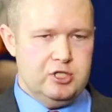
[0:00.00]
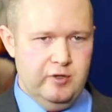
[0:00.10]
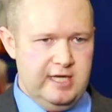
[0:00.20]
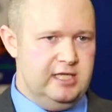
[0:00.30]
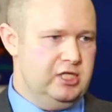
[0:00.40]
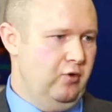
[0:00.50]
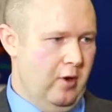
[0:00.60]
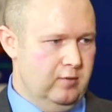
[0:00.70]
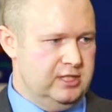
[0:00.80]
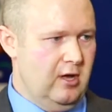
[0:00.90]
So this is a
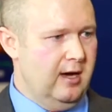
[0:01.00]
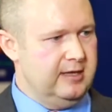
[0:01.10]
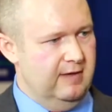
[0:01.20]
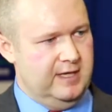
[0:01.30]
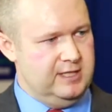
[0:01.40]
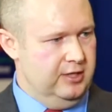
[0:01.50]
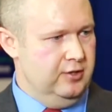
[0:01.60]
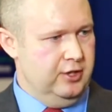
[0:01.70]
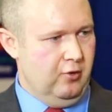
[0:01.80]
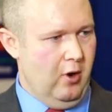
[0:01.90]
growth stock. They've
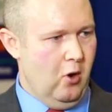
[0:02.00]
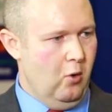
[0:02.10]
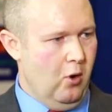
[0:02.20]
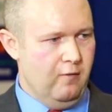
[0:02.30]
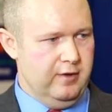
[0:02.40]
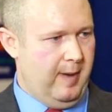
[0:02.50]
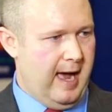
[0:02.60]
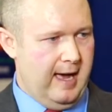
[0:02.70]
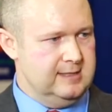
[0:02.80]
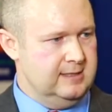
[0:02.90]
continued to grow over the
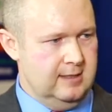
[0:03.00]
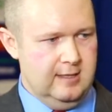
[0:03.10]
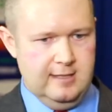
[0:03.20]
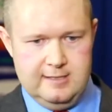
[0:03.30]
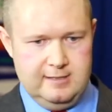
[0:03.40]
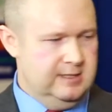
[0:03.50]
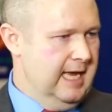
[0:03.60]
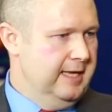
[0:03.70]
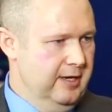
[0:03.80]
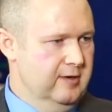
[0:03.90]
past
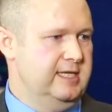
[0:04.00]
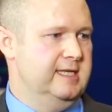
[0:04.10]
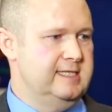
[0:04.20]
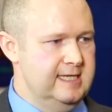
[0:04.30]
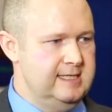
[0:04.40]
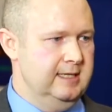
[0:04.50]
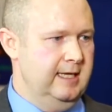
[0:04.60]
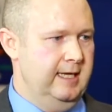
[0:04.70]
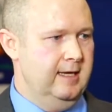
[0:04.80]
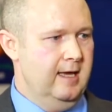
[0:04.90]
10 years
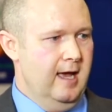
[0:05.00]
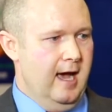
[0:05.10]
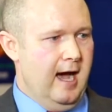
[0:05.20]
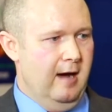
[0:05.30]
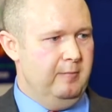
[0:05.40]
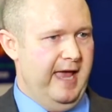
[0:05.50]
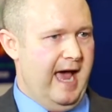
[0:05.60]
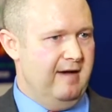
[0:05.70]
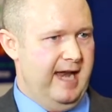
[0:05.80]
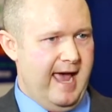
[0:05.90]
consistently. They
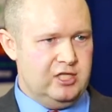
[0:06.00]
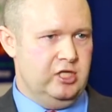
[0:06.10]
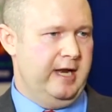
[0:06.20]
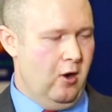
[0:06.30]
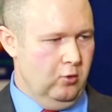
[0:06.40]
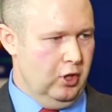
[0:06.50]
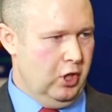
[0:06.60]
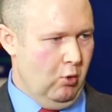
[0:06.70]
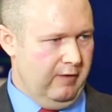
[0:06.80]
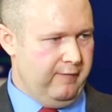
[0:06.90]
have an excellent
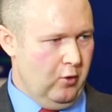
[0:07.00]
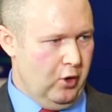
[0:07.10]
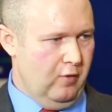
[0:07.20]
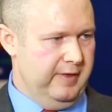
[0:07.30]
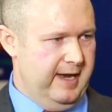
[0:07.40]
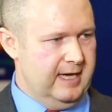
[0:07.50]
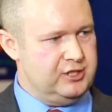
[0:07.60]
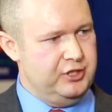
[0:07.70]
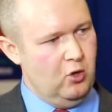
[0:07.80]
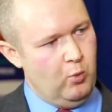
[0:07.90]
outlook going forward over the
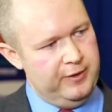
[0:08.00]
next year.